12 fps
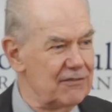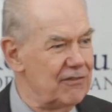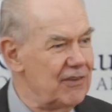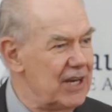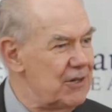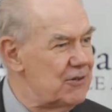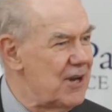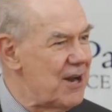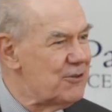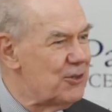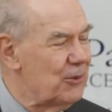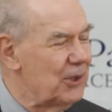of
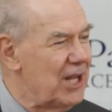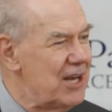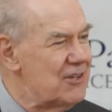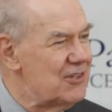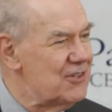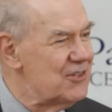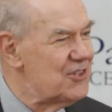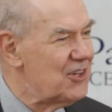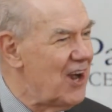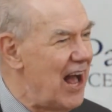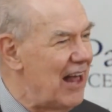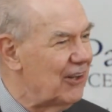international relations
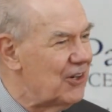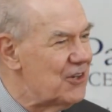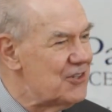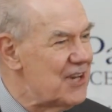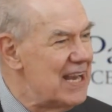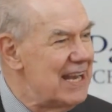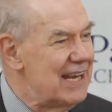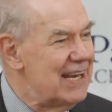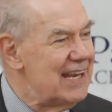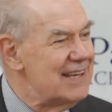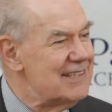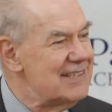scholars,
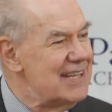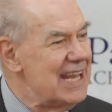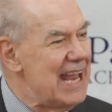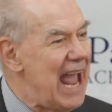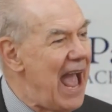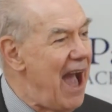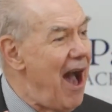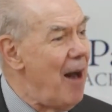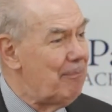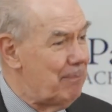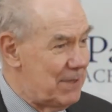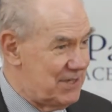is the
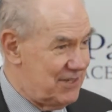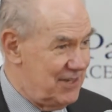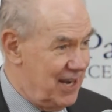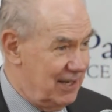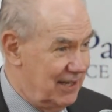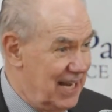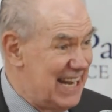opposite.